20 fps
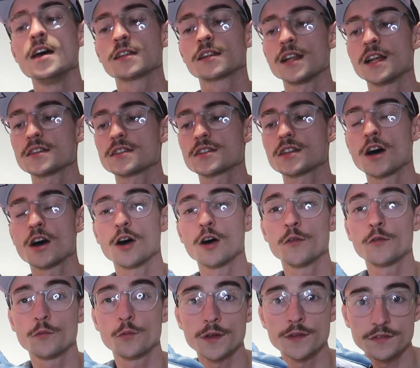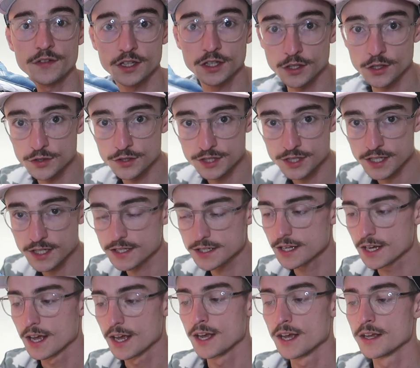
So let's start off with the uses.